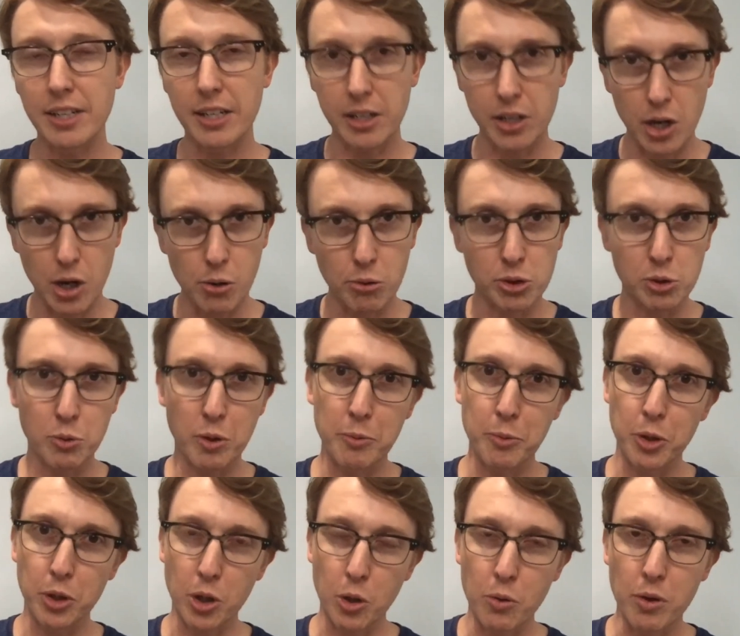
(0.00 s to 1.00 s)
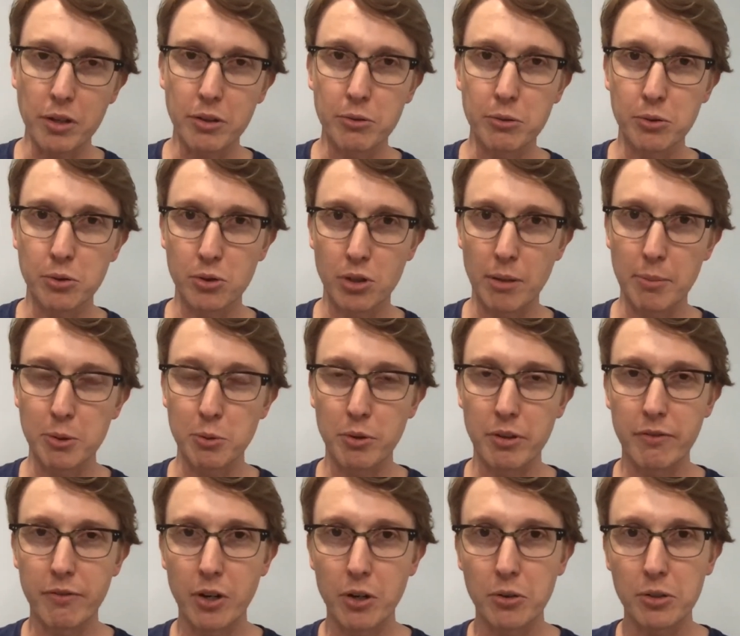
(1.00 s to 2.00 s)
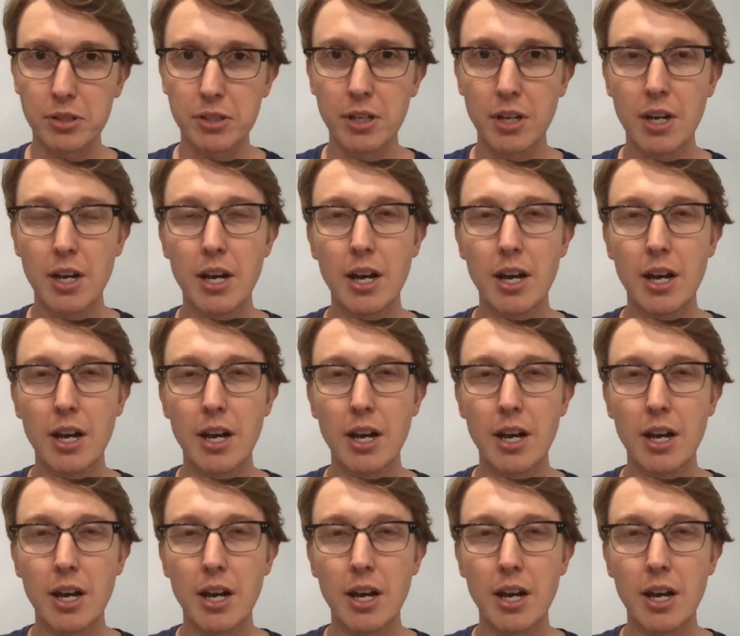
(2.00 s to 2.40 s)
a coach when we're going through scripts with folks,